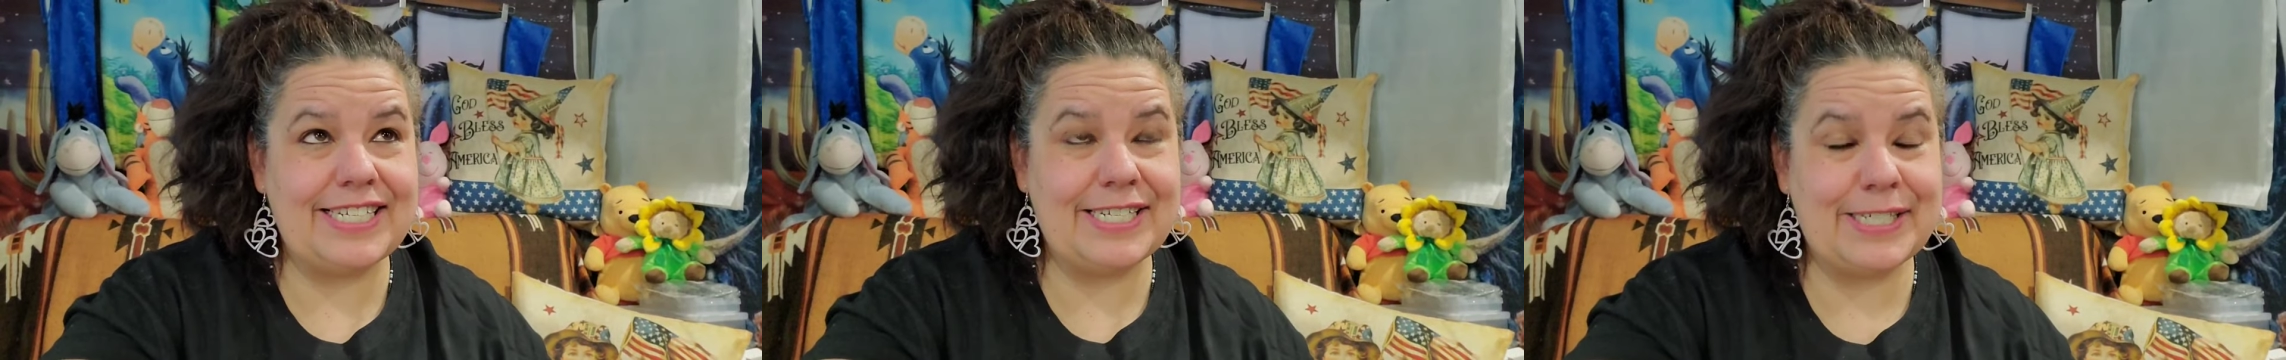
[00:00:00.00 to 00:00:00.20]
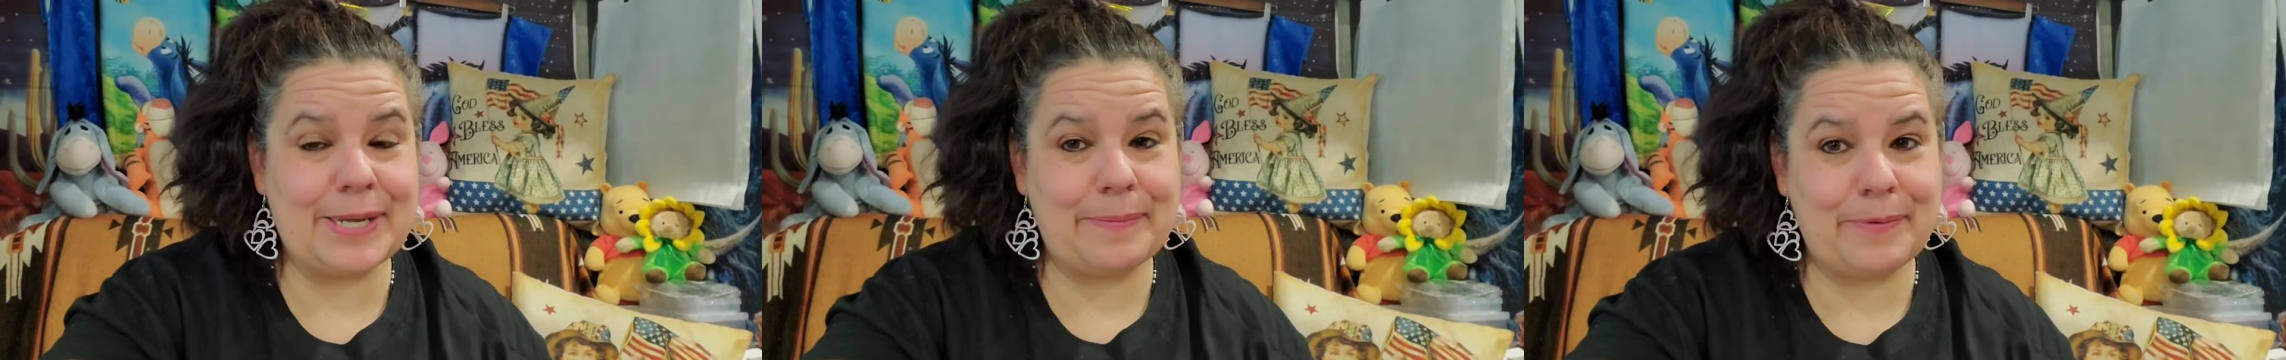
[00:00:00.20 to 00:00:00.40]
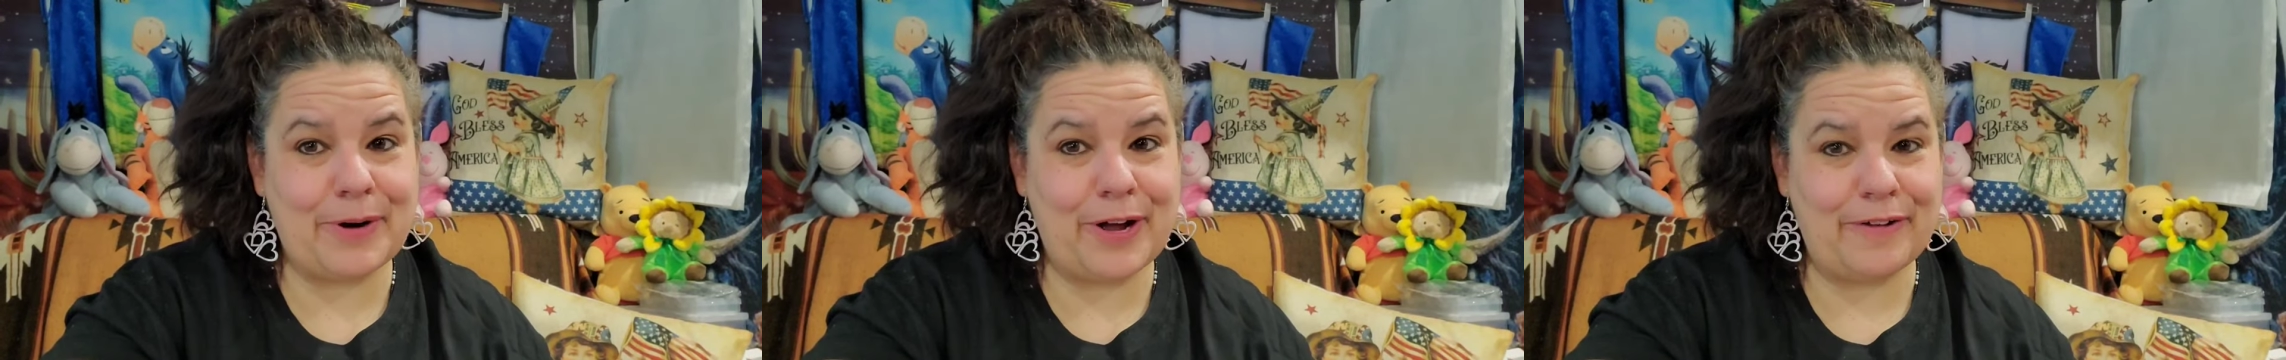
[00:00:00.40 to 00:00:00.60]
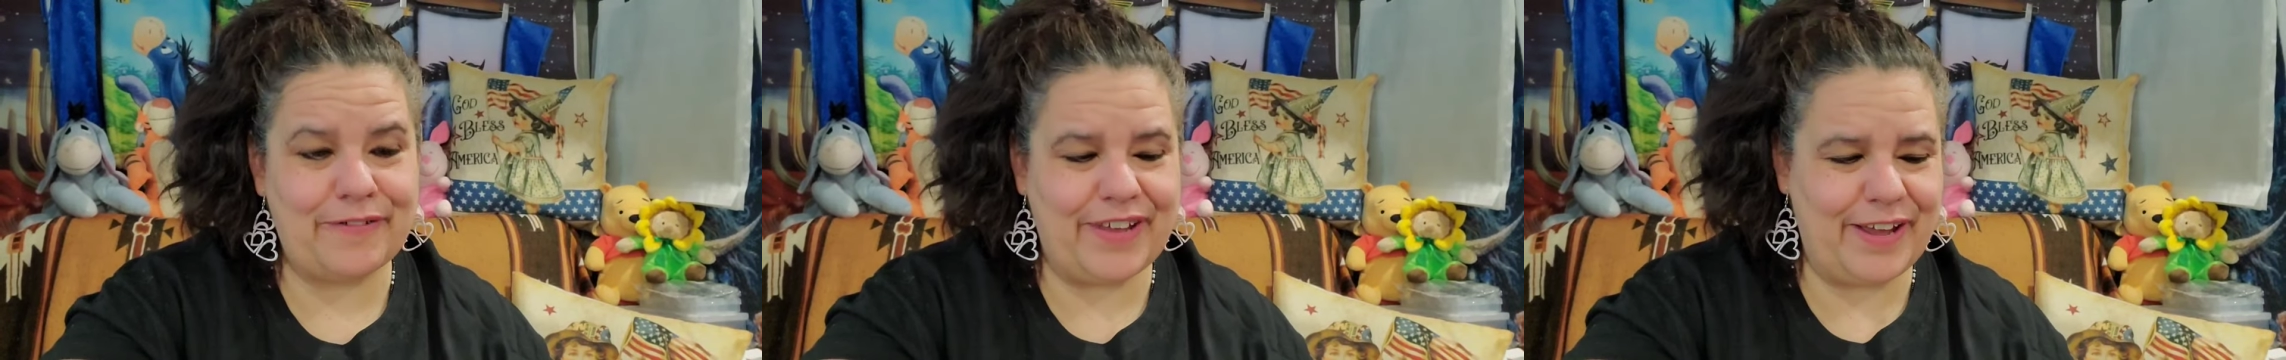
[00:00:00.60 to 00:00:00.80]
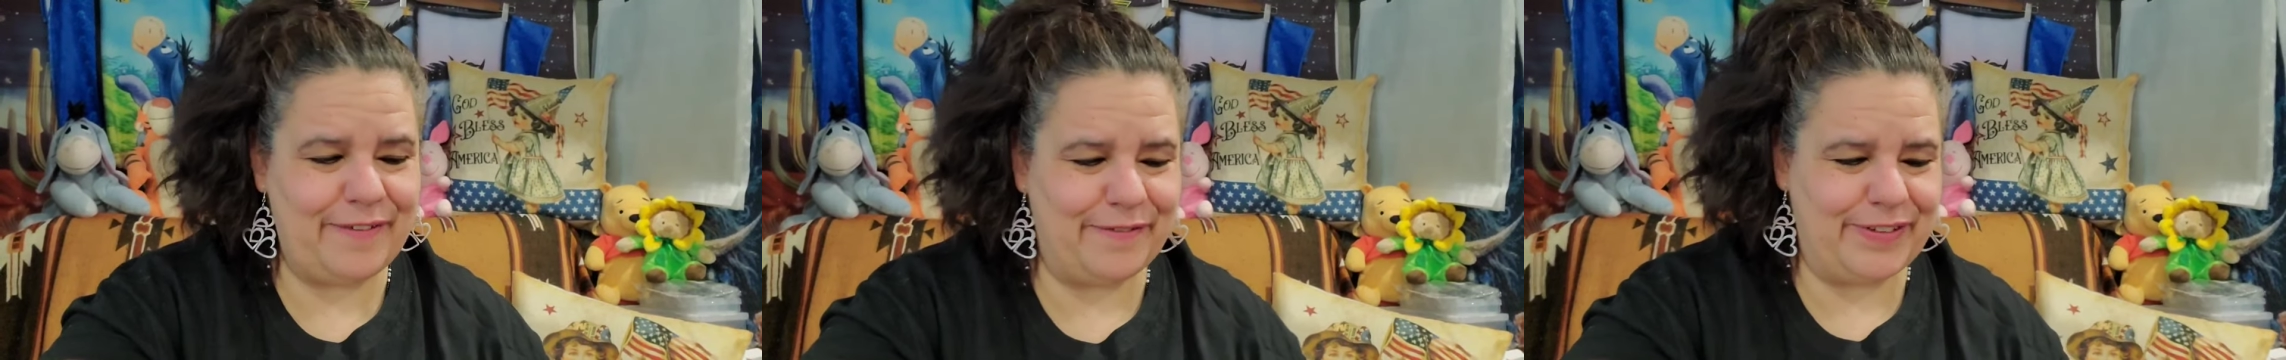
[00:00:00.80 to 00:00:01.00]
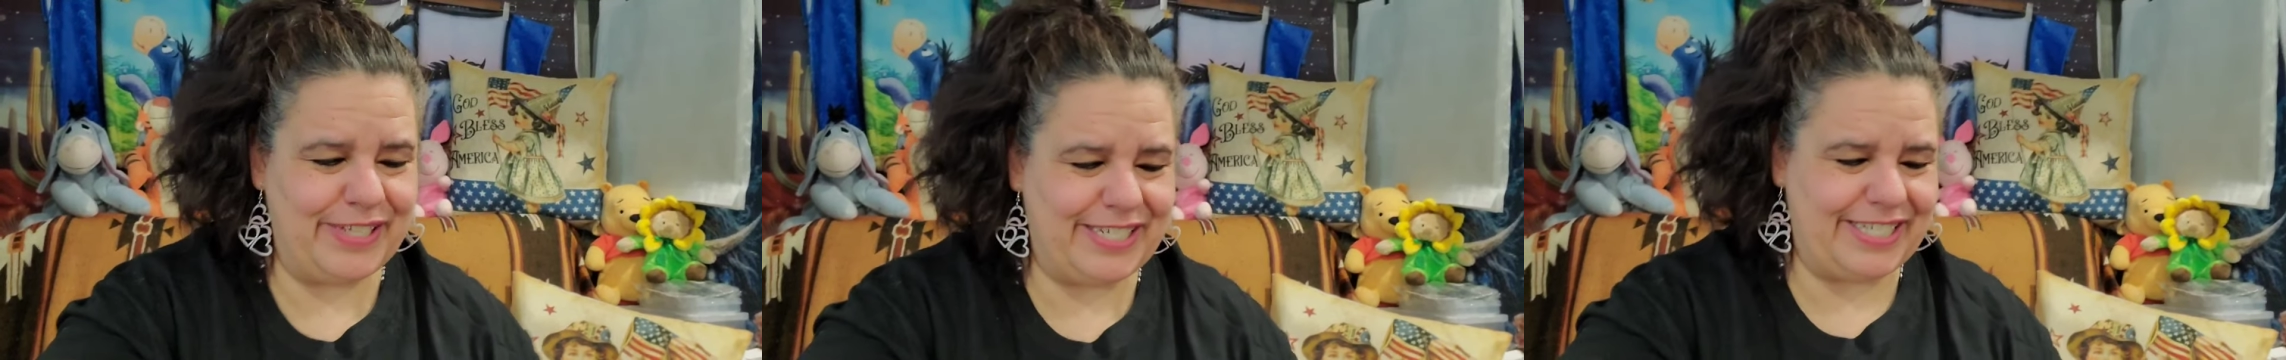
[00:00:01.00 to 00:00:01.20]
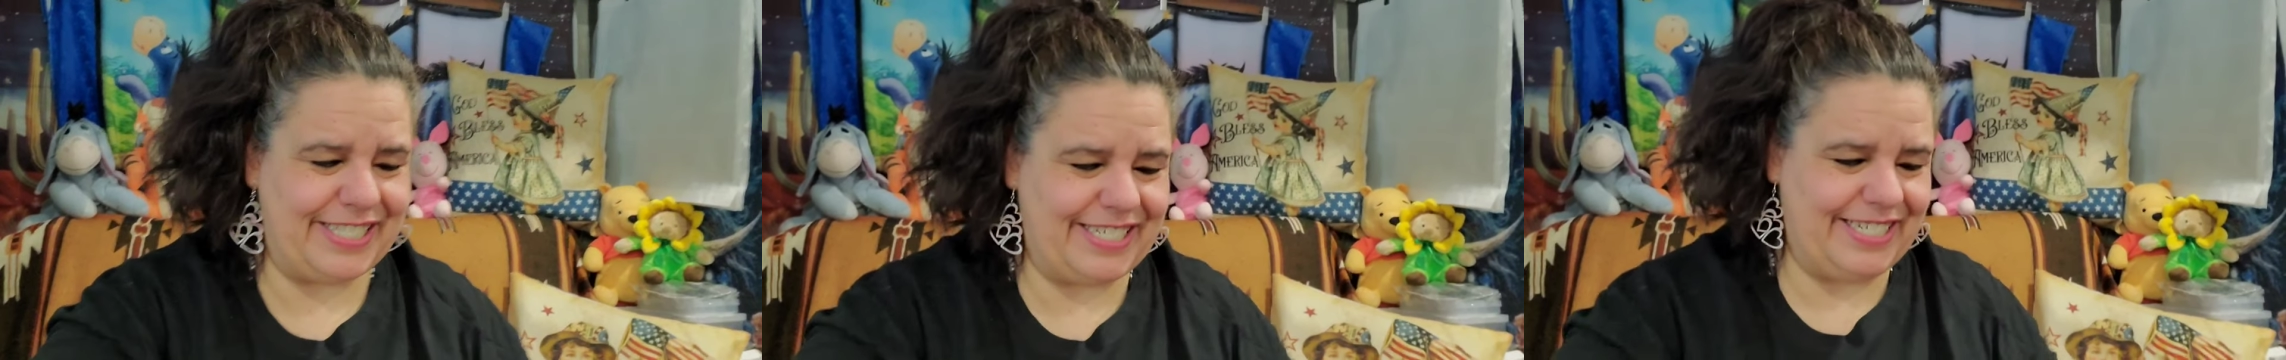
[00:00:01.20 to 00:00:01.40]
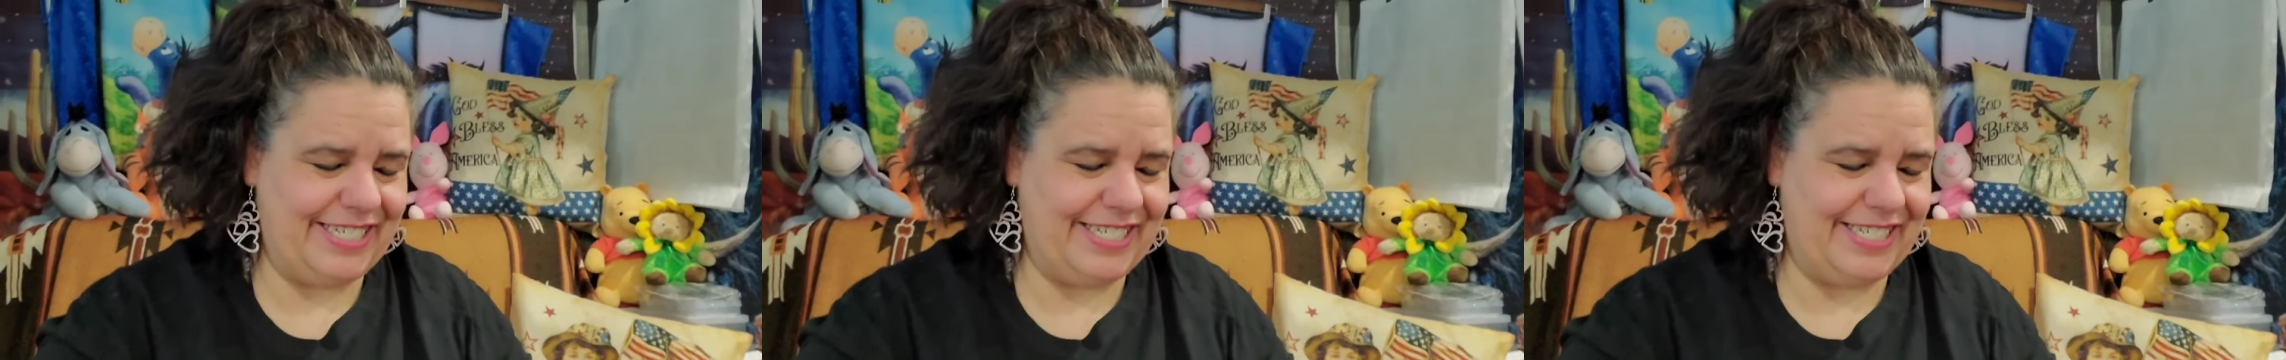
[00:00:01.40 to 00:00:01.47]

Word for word: December off canvas.